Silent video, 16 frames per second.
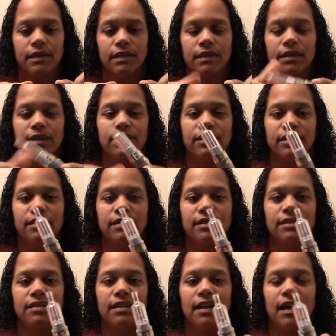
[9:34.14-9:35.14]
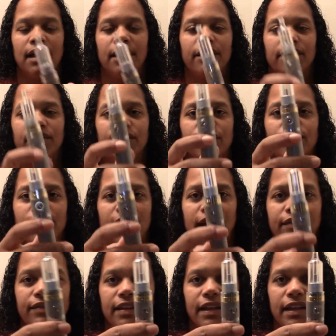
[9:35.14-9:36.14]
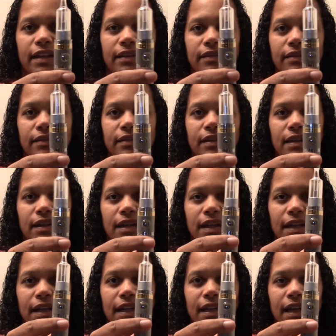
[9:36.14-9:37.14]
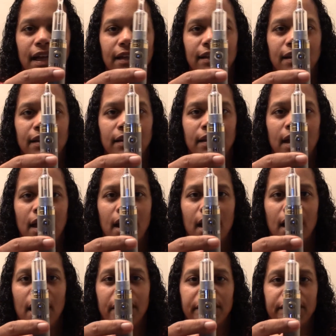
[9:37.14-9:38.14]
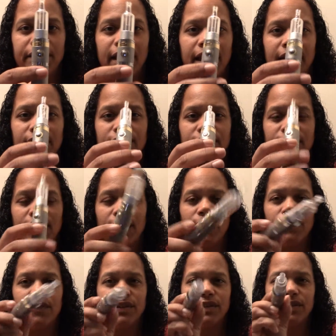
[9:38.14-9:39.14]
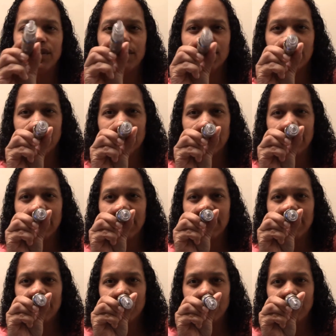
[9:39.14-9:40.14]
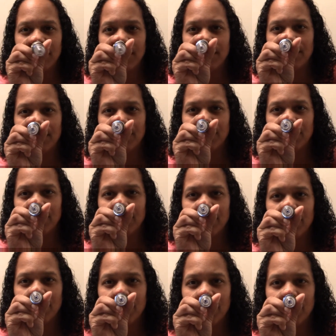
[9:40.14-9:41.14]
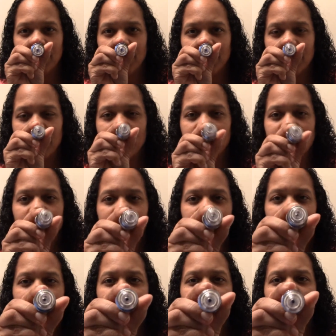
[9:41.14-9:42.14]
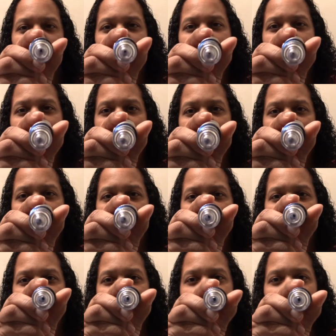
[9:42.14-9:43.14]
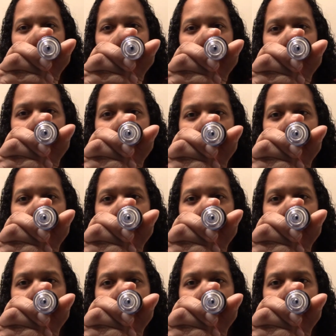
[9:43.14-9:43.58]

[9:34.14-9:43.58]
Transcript: because this is 510 connected. The tank itself is a little bit smaller than the mod itself,